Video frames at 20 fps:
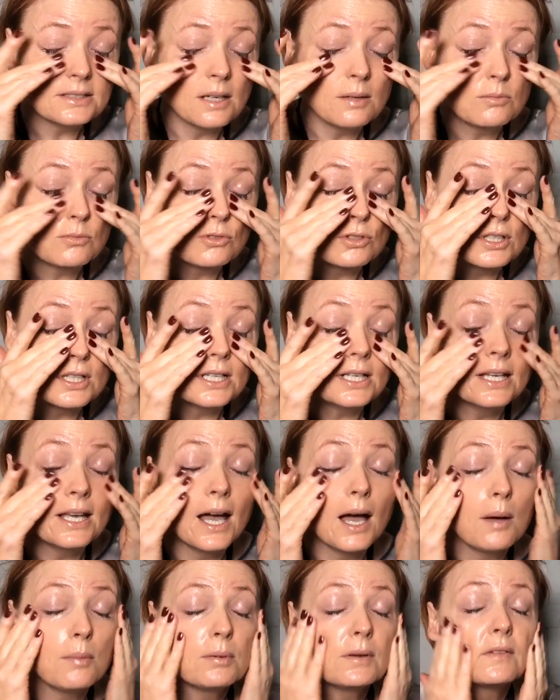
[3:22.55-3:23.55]
I'm really
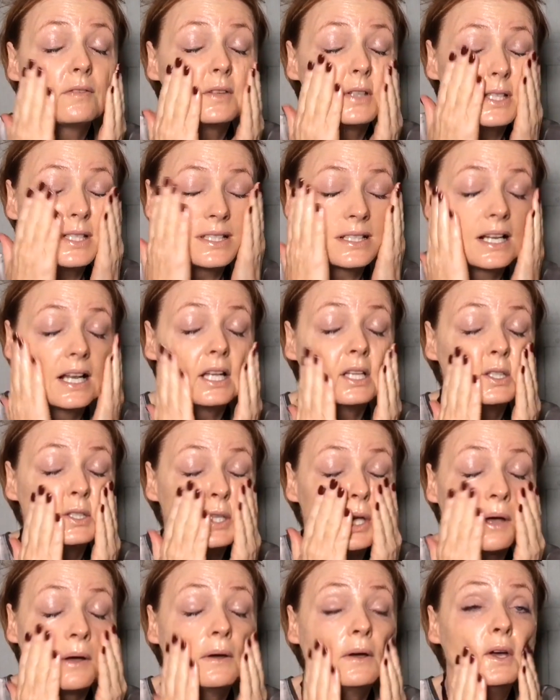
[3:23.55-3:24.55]
happy for this
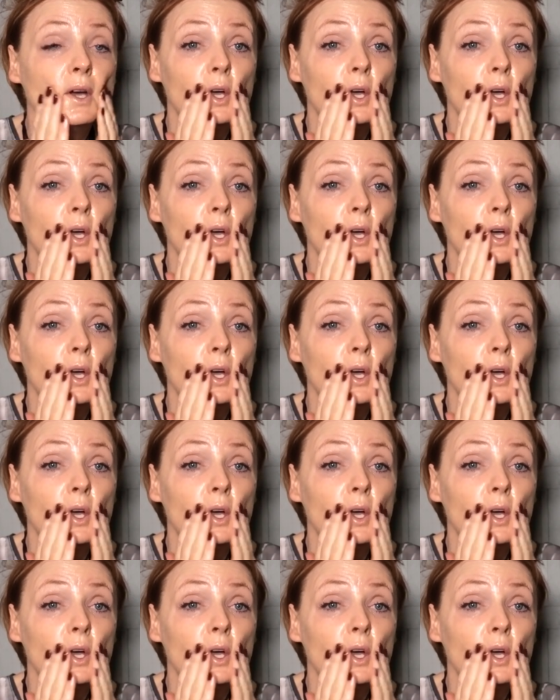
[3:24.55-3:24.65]
cleanser